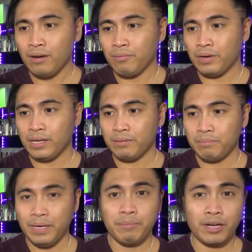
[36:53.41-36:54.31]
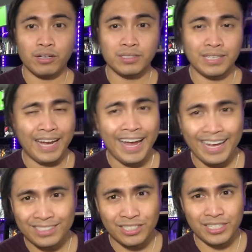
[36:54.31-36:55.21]
with me and my cousin, I
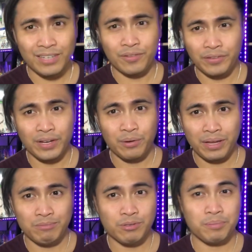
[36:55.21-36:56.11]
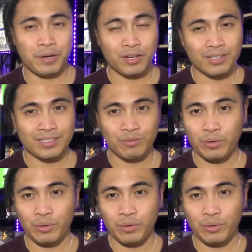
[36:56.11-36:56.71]
had to share the video games with my cousin.